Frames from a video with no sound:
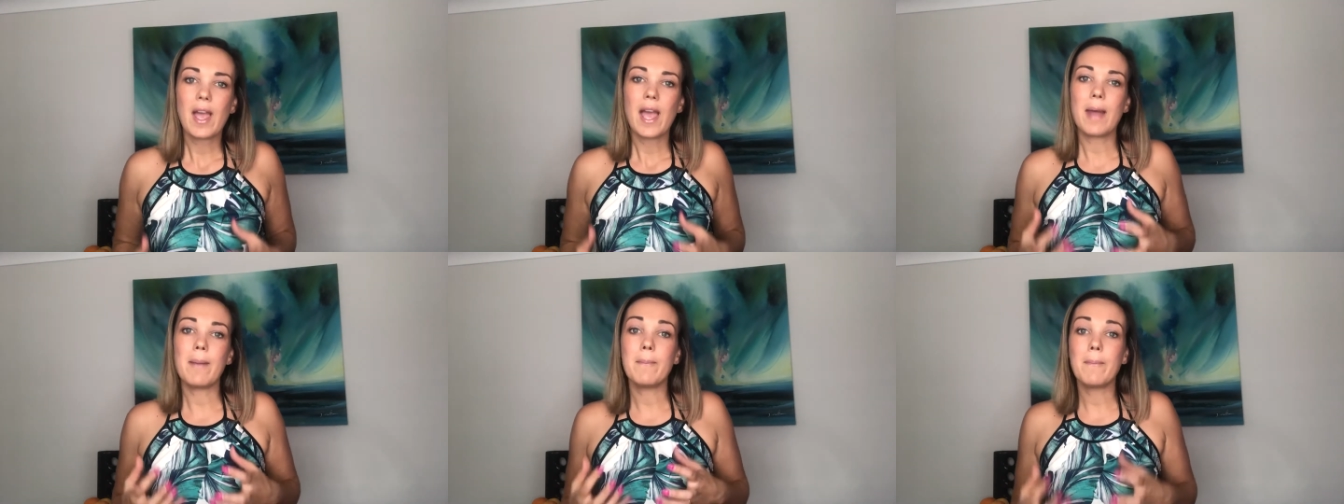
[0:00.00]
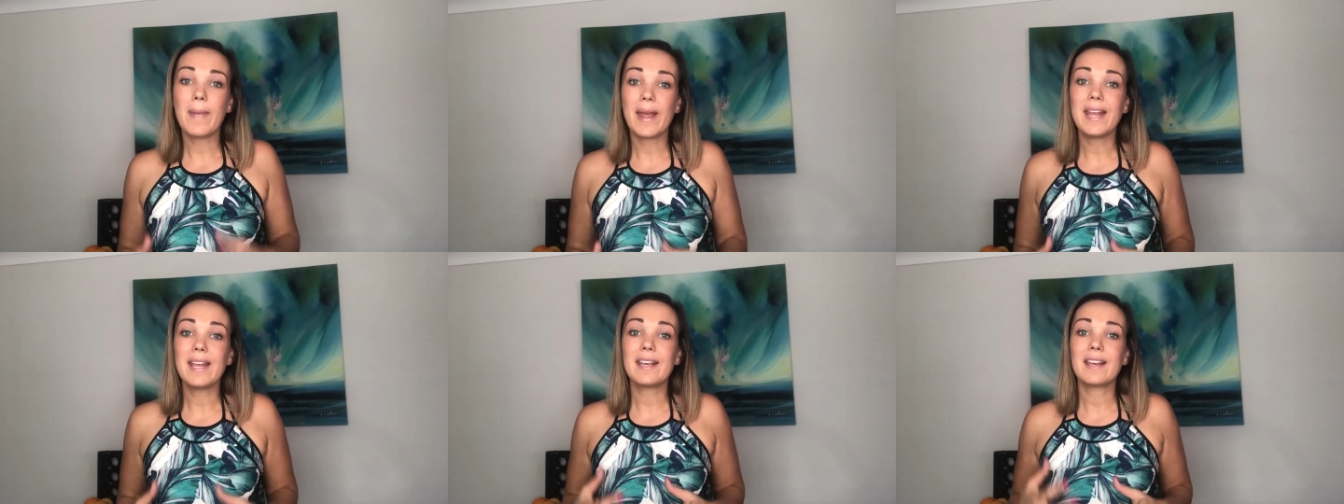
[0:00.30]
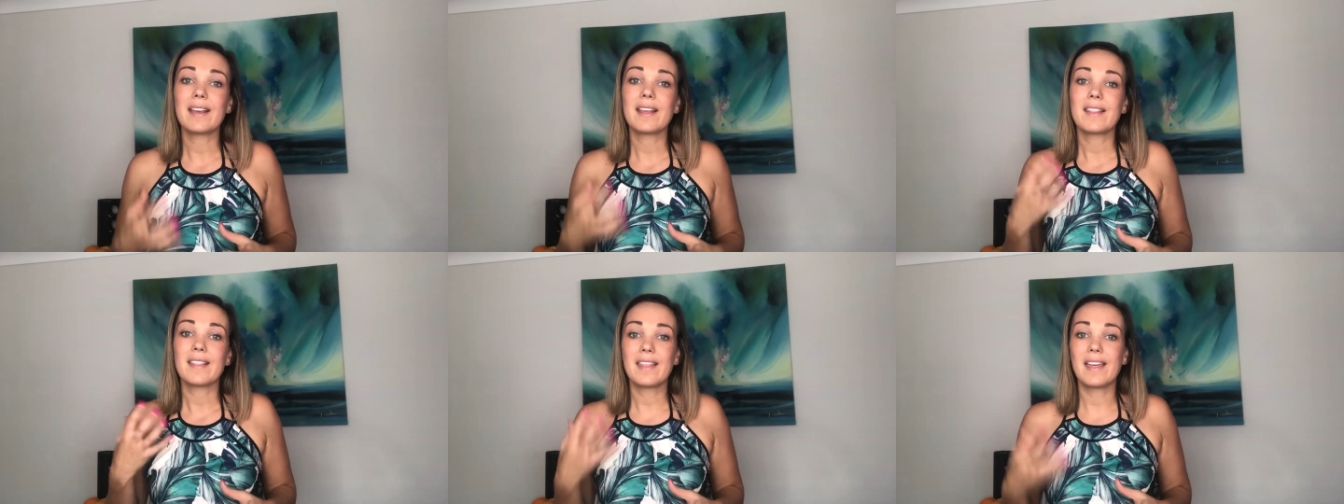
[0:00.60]
and
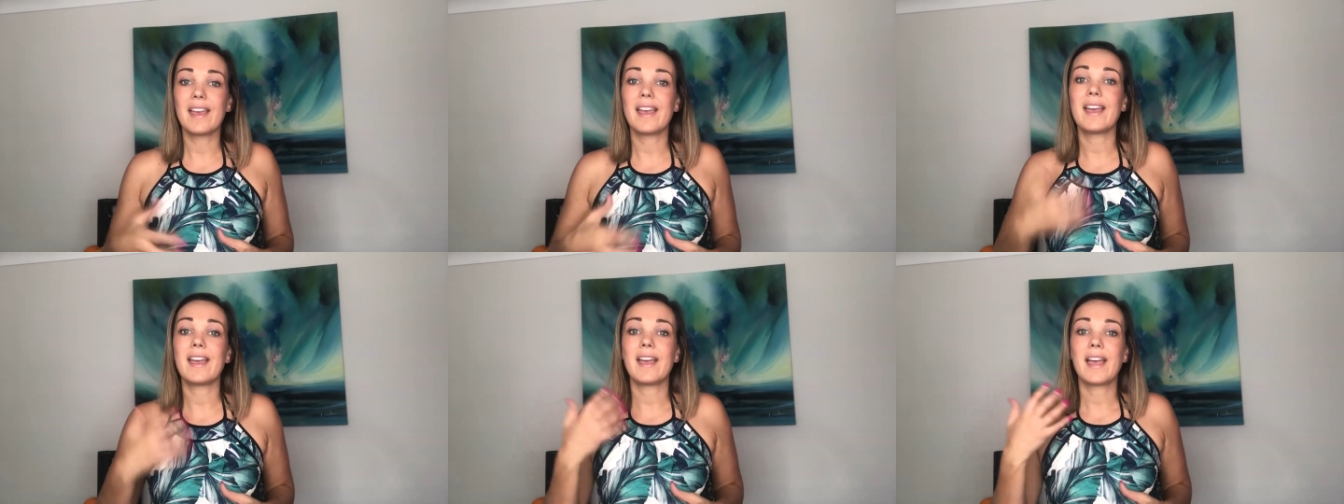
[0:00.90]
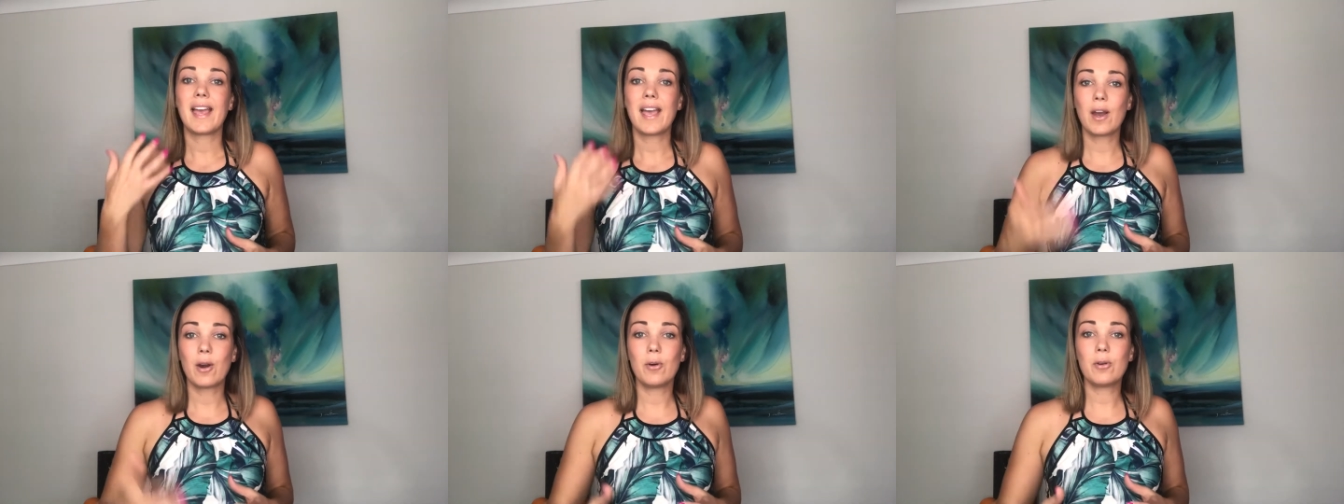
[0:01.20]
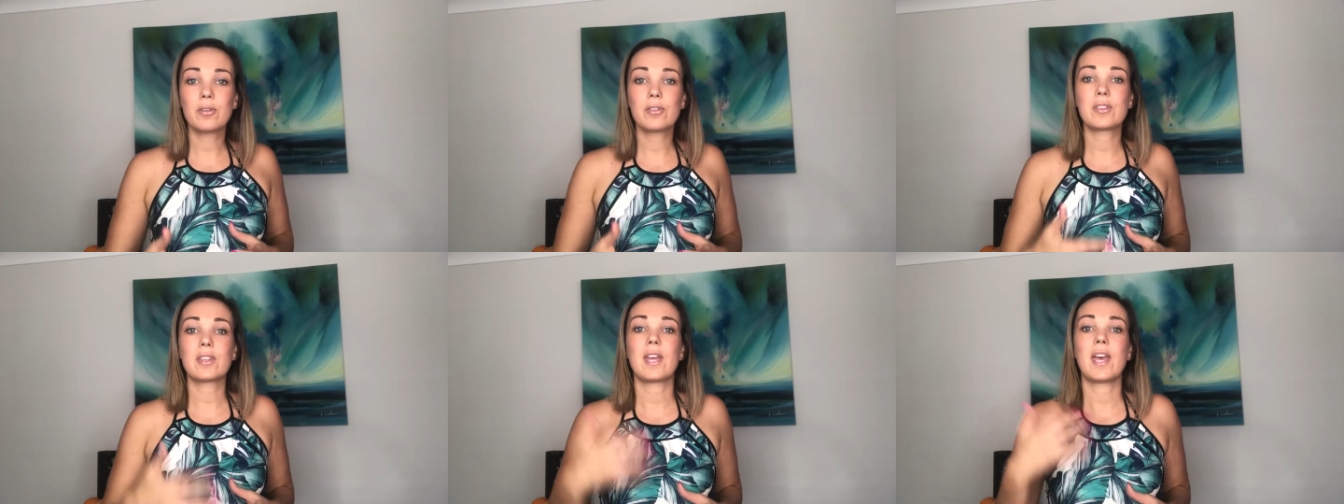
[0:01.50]
make their
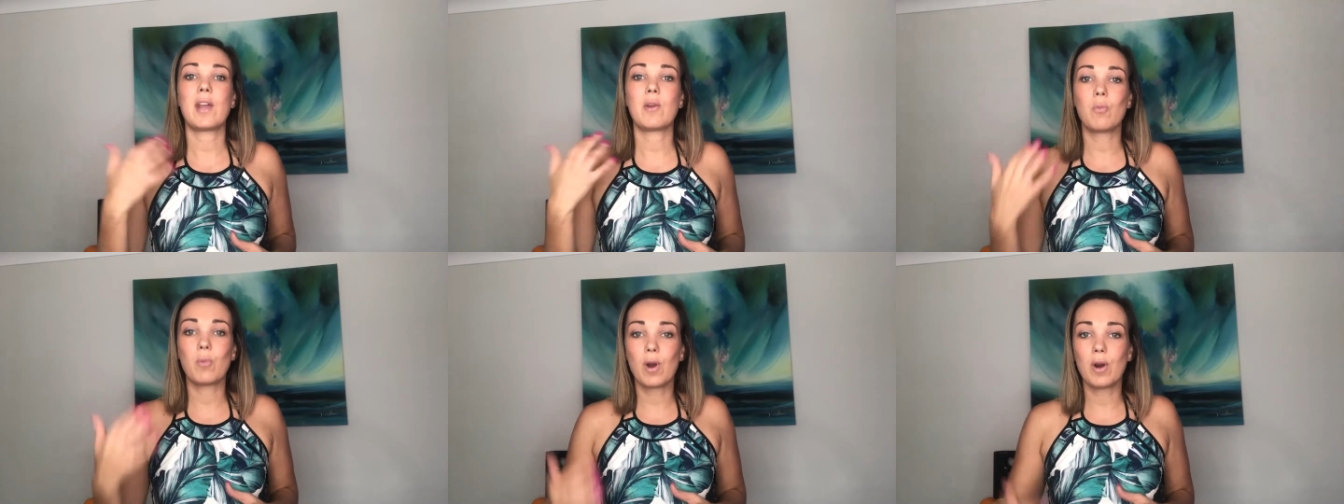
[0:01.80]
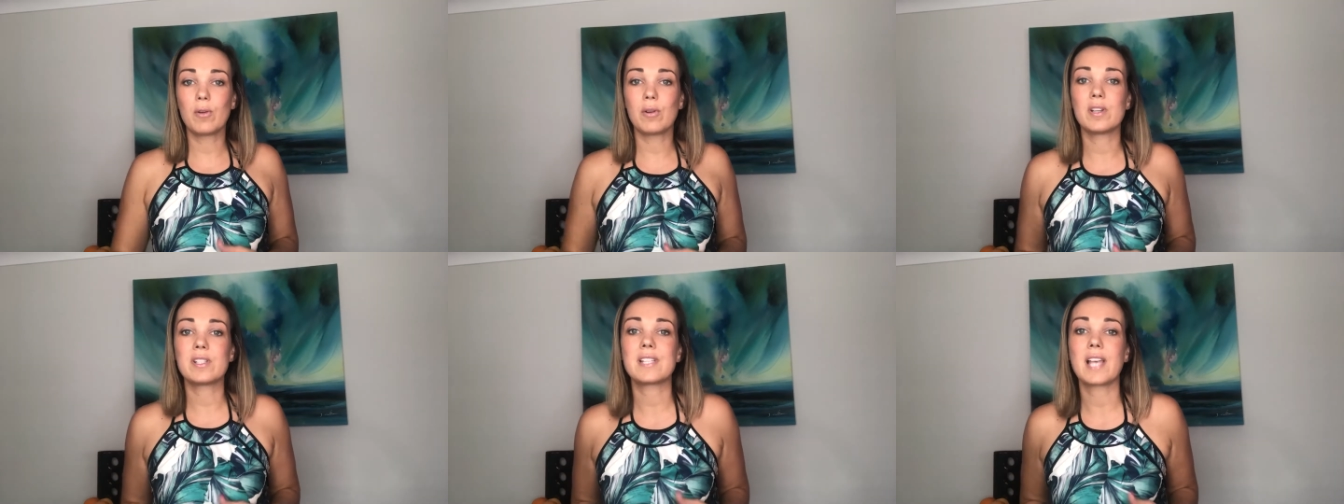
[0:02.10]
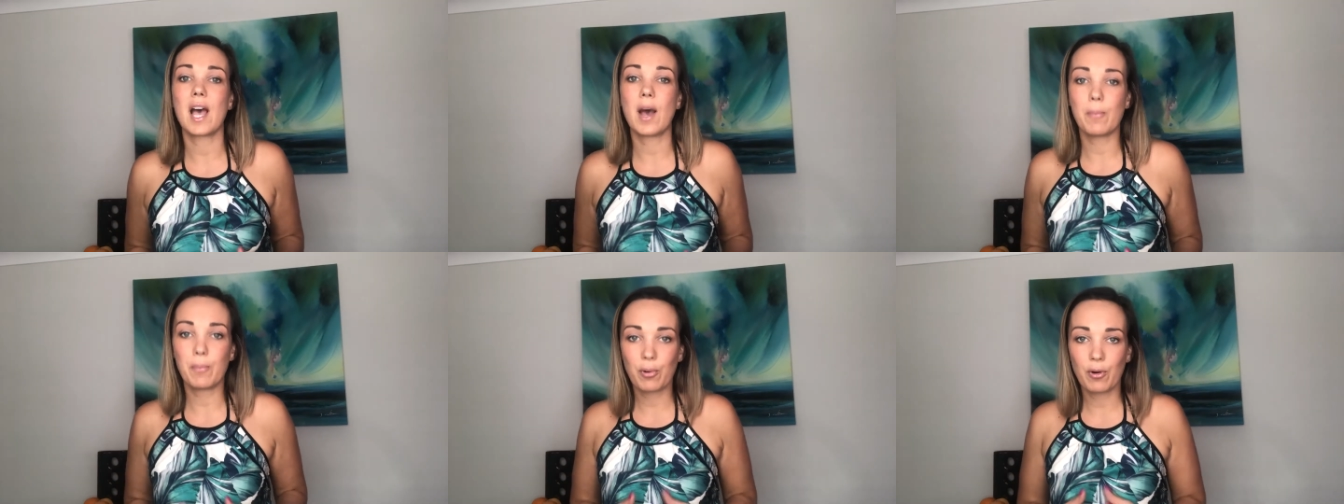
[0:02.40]
health and
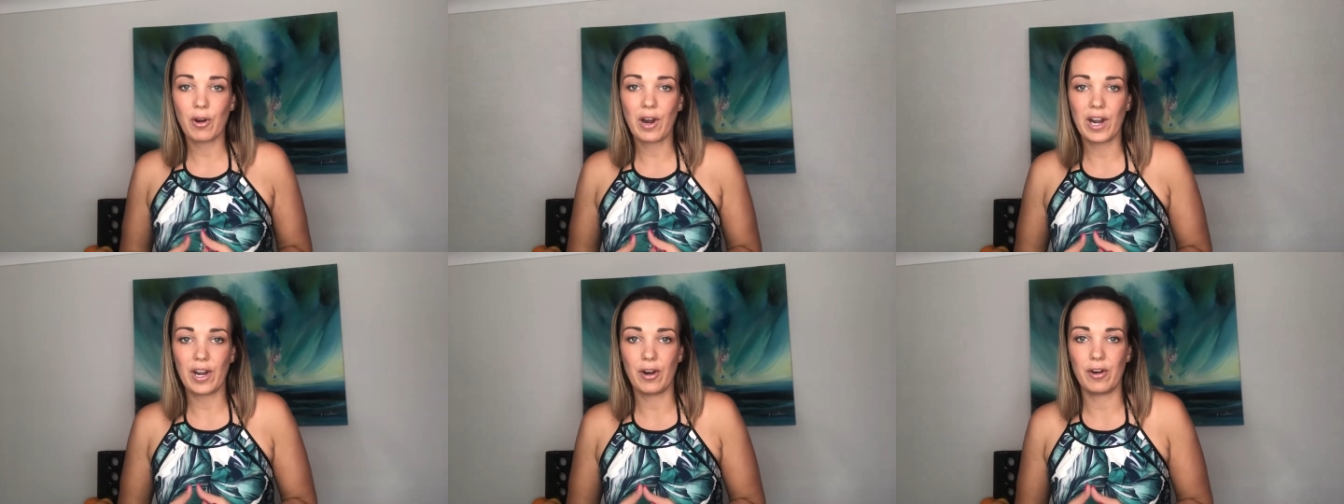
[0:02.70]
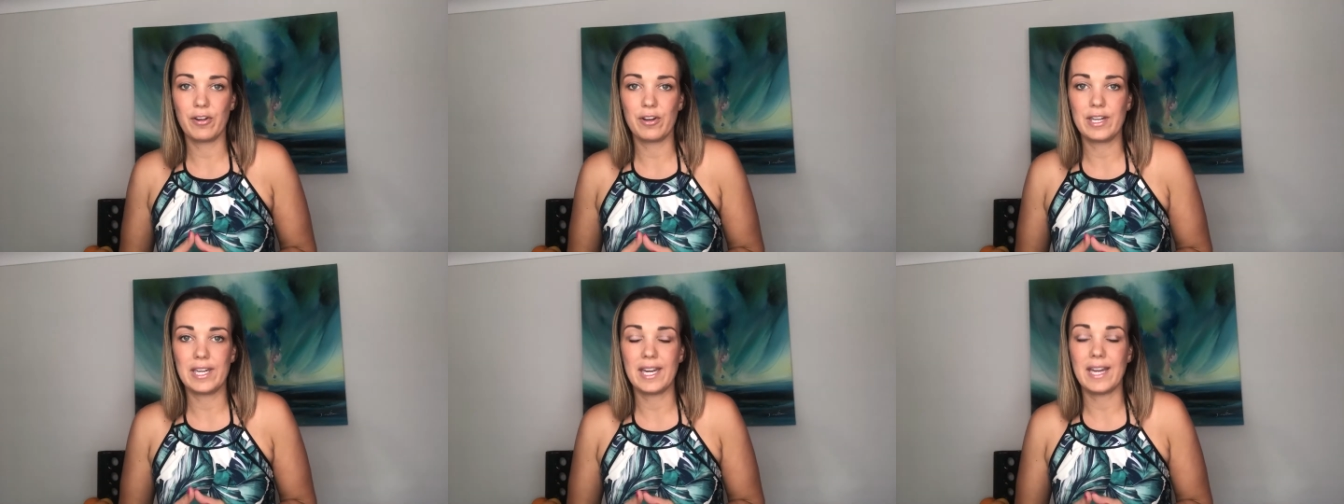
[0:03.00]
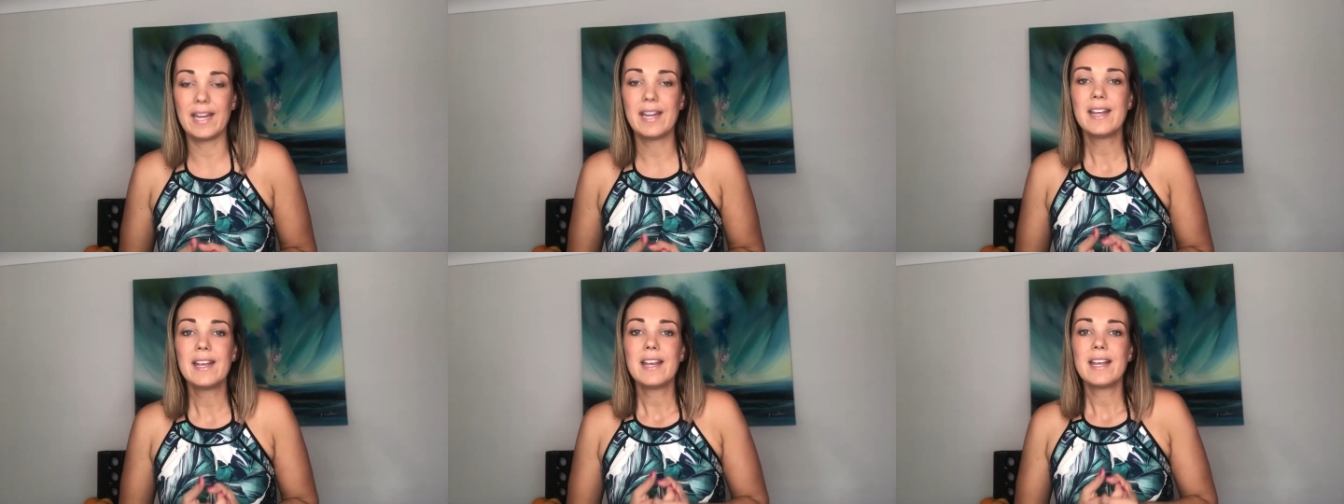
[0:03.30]
wellness our
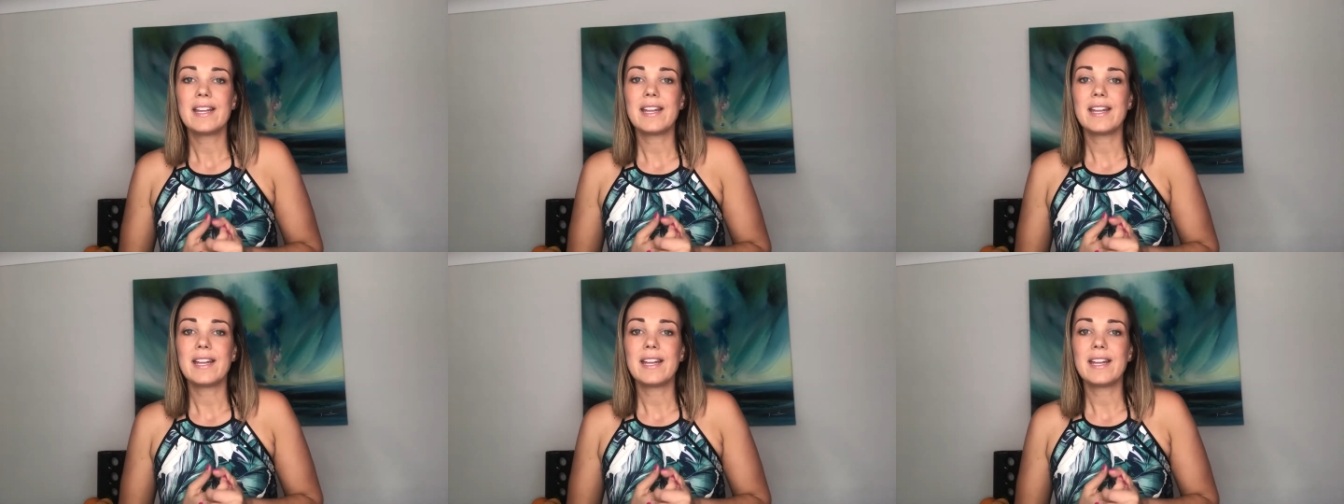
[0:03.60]
priority.